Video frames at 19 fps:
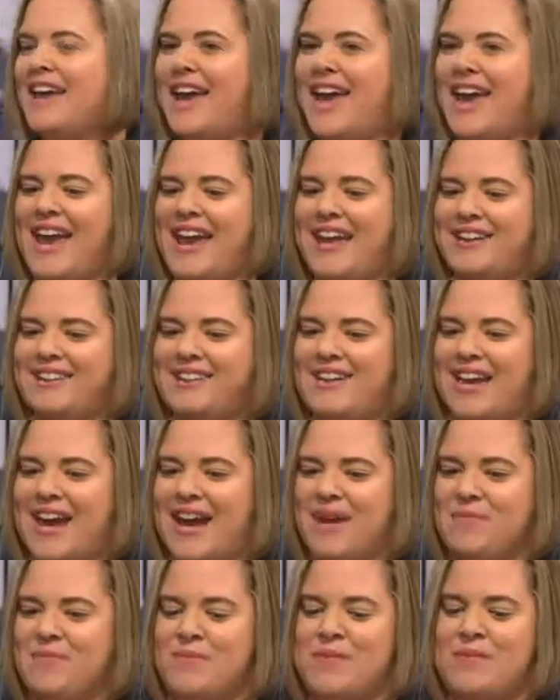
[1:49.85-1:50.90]
and
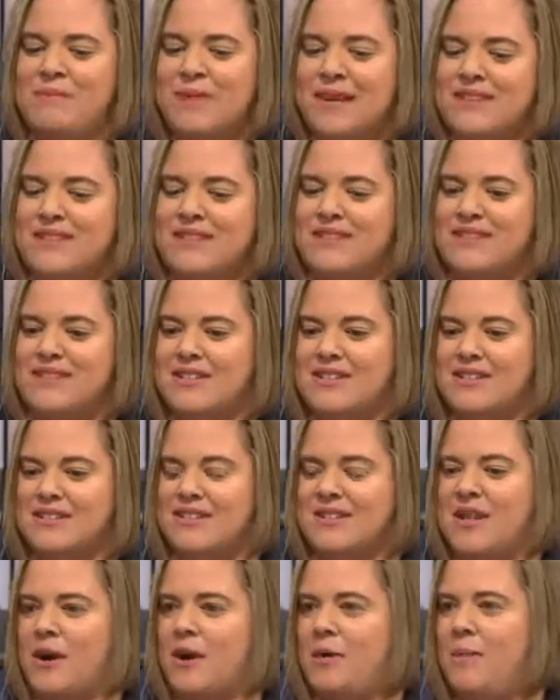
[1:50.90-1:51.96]
the
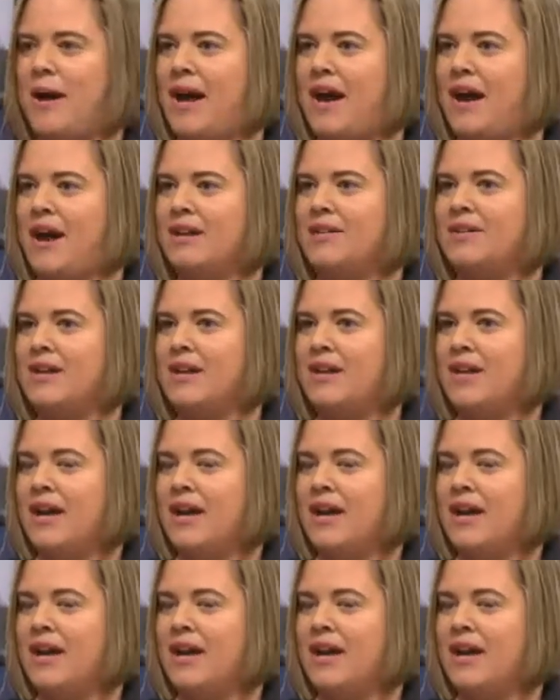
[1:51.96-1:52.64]
messages are about